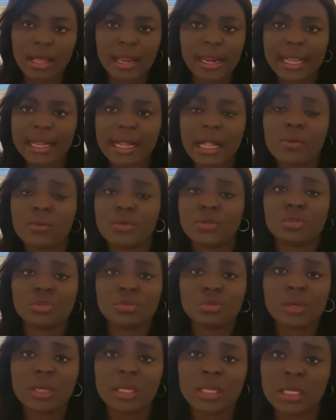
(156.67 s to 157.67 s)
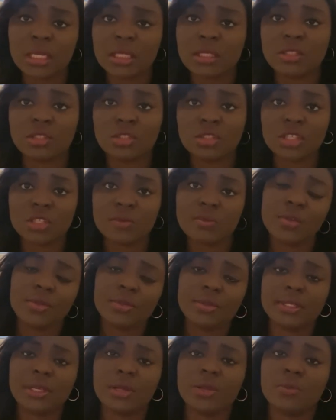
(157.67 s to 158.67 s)
like I was doing it just
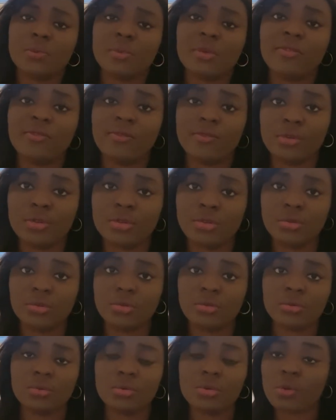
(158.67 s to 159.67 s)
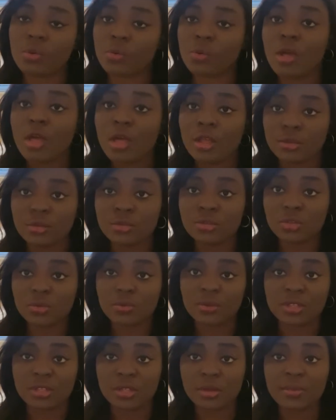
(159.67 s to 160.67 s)
because I was being forced to. No,
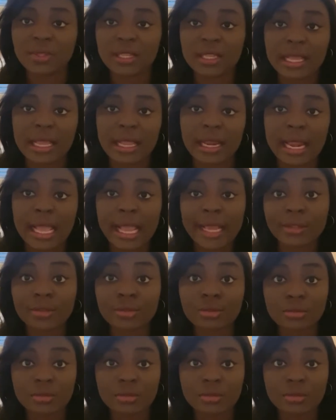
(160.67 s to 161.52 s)
YouTube is something I like.